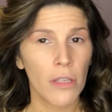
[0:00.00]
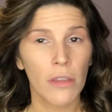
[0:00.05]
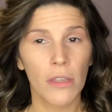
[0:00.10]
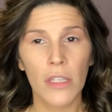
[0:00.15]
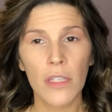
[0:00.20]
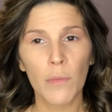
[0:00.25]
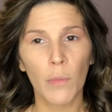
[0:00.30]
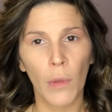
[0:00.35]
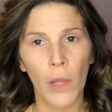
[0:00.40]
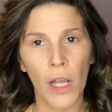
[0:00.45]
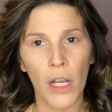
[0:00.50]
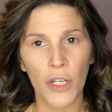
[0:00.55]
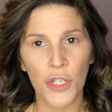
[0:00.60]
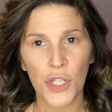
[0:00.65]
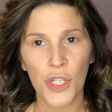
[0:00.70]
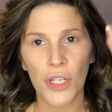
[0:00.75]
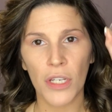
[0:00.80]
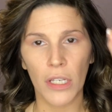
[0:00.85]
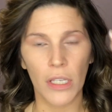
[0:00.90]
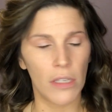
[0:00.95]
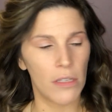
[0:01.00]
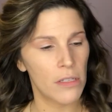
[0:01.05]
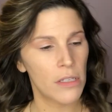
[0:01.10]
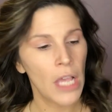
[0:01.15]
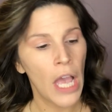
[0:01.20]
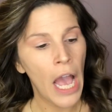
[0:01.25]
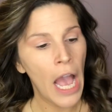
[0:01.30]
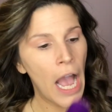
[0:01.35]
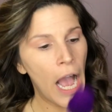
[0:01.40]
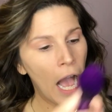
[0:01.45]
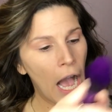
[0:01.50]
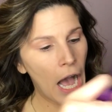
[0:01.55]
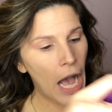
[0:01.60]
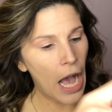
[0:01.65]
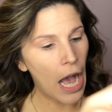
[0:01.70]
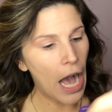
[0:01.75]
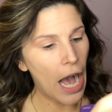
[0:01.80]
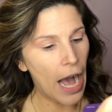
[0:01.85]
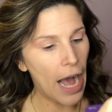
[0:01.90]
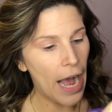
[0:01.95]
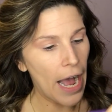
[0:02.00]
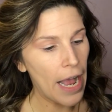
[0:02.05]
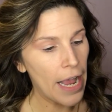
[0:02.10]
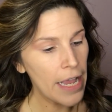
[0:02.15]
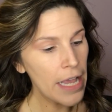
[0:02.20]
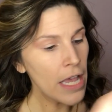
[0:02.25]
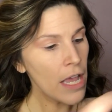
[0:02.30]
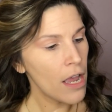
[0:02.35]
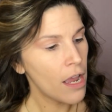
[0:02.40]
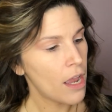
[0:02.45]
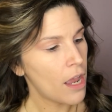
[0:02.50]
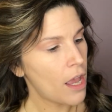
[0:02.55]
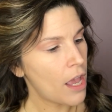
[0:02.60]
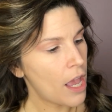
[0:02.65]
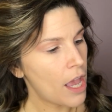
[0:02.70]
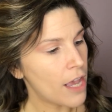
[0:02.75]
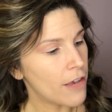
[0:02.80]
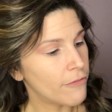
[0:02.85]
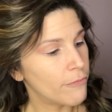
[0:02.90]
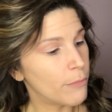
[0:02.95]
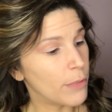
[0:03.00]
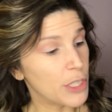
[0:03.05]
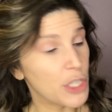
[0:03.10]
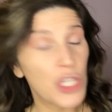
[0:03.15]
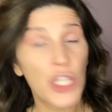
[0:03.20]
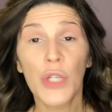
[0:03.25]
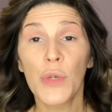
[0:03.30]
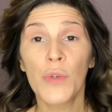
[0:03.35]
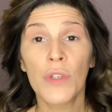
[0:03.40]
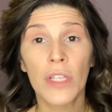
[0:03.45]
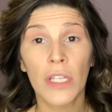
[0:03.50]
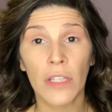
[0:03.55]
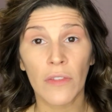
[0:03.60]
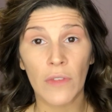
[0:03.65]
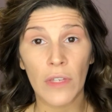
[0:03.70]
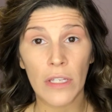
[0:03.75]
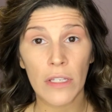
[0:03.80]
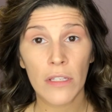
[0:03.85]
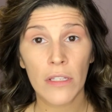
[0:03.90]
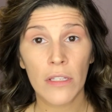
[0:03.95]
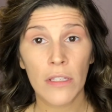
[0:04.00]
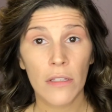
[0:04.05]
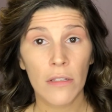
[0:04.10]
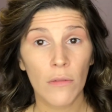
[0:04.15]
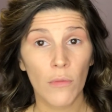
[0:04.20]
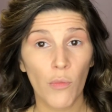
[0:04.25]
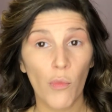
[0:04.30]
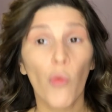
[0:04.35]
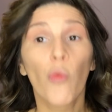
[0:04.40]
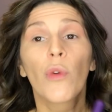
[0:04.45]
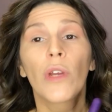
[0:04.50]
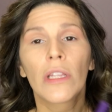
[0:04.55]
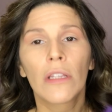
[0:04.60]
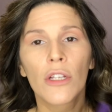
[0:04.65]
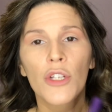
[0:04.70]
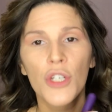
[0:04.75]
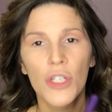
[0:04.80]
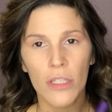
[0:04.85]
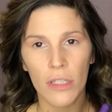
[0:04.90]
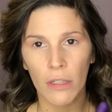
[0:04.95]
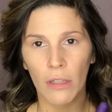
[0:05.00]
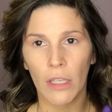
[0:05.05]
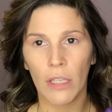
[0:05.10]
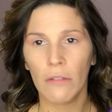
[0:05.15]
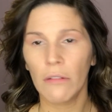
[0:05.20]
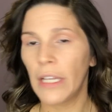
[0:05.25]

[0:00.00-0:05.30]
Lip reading: This blush is, I have been using this religiously.